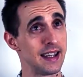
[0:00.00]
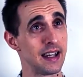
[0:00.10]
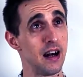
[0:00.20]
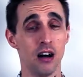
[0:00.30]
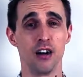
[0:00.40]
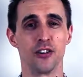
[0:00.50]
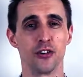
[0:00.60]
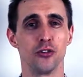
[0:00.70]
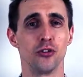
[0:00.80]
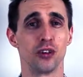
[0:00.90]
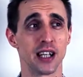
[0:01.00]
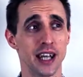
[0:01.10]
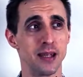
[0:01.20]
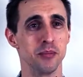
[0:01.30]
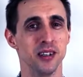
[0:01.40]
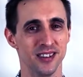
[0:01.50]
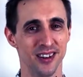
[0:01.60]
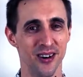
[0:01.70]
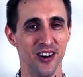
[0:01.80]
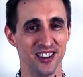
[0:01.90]
hard to claim
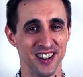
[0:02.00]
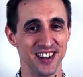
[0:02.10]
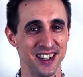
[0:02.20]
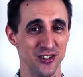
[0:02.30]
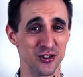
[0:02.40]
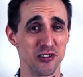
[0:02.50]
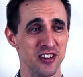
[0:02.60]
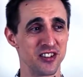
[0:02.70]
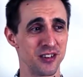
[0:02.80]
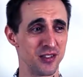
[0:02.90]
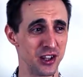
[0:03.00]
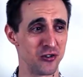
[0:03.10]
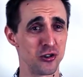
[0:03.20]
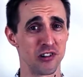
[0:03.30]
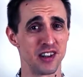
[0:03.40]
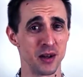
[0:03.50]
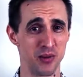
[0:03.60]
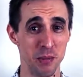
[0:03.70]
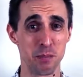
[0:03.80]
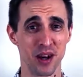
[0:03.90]
on the insurance if the insurer then
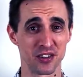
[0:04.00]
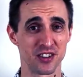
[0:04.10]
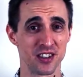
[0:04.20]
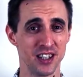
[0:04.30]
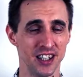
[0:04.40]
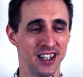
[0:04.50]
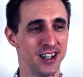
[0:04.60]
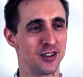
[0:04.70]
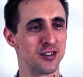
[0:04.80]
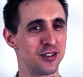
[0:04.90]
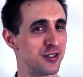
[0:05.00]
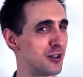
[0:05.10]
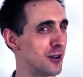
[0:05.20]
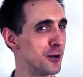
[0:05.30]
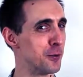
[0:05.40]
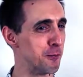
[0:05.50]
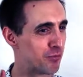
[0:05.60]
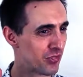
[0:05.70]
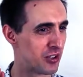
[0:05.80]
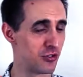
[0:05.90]
went bust. So
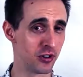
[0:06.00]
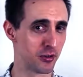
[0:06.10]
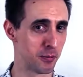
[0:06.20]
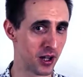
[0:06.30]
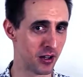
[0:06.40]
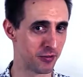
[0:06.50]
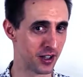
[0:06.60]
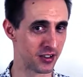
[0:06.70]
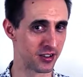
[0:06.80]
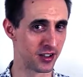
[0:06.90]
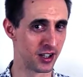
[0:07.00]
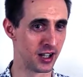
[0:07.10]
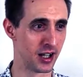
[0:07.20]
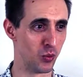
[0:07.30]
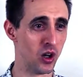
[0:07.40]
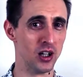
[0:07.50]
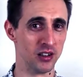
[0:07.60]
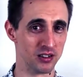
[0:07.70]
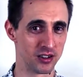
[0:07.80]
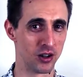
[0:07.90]
it's not a perfect
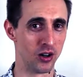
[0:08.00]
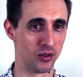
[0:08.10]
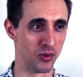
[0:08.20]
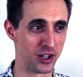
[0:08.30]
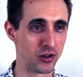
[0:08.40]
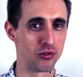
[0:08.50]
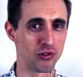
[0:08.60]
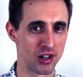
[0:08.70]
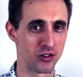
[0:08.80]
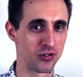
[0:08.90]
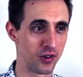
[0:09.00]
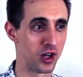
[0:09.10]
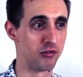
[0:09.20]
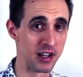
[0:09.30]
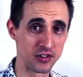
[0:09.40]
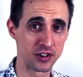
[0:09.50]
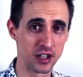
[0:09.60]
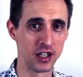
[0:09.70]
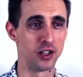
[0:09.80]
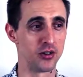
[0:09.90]
world when you transfer risk.
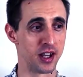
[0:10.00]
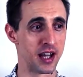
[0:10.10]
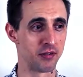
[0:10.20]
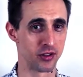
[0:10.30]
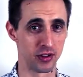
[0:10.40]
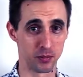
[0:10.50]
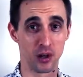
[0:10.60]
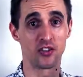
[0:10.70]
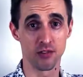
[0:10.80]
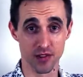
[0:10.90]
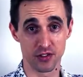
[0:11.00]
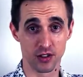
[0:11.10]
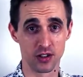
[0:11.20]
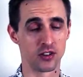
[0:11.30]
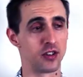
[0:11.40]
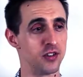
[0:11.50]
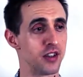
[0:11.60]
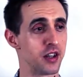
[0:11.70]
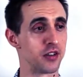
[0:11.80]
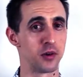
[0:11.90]
You then have a third party risk to
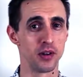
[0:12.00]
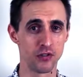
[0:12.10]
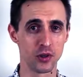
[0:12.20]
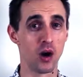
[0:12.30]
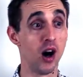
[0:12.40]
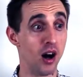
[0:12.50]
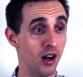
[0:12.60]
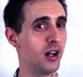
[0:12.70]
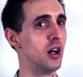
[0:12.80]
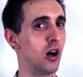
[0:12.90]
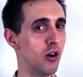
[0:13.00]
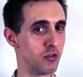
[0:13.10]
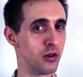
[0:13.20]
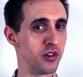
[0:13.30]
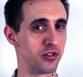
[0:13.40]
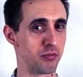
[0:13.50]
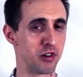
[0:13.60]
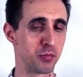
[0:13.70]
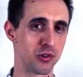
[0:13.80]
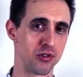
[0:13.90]
consider. So if you are offloading some risk by